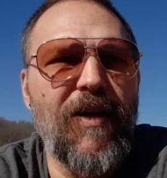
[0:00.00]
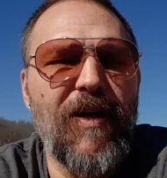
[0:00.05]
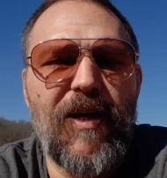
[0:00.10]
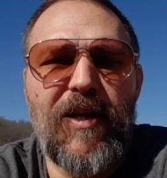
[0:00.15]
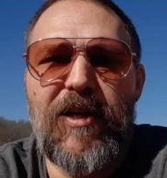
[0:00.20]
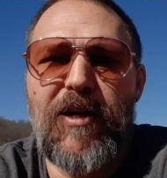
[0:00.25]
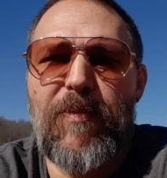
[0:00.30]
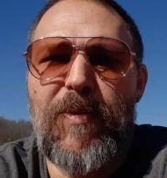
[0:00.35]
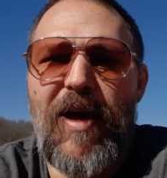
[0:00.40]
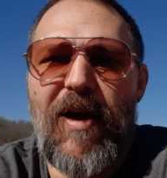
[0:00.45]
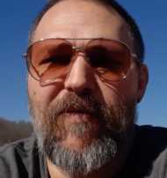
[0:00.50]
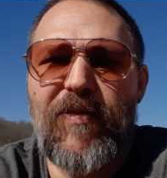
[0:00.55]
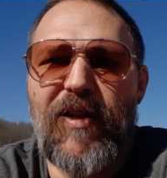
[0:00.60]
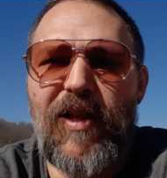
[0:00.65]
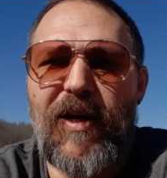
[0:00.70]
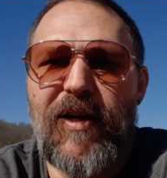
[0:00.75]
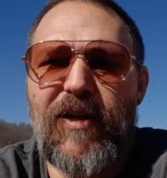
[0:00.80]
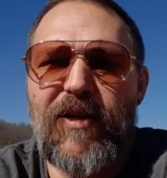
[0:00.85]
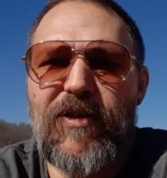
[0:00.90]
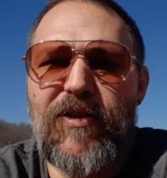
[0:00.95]
end up having
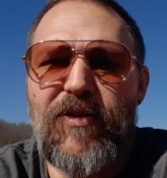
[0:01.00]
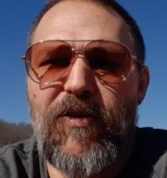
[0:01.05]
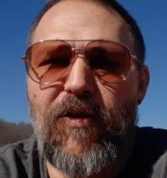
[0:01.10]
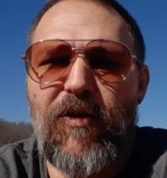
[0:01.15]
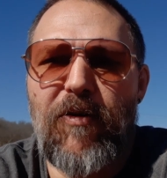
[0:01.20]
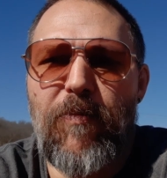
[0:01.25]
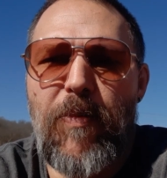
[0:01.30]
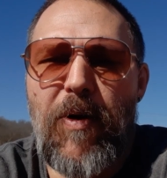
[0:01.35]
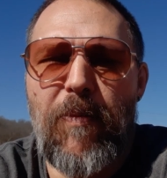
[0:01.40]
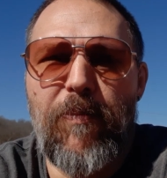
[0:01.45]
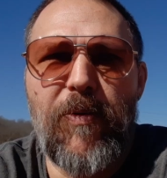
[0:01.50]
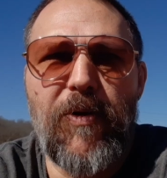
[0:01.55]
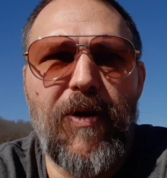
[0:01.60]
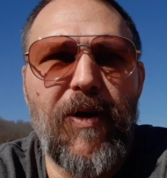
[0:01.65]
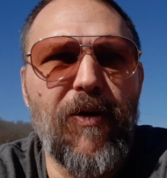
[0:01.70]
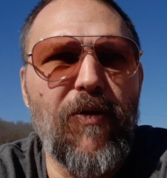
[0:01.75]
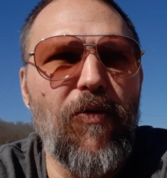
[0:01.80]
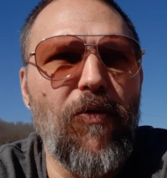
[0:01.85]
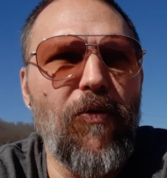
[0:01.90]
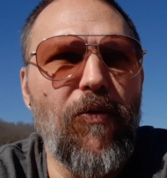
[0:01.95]
like a dark
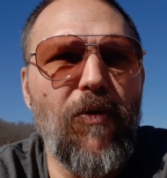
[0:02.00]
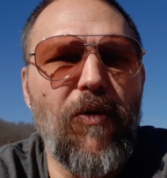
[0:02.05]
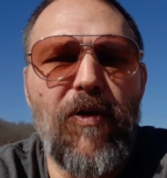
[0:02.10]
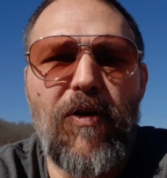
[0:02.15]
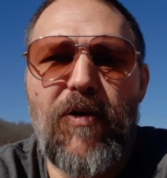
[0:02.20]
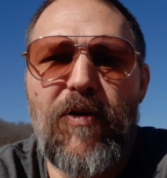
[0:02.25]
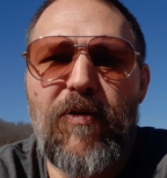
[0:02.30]
pumpernickel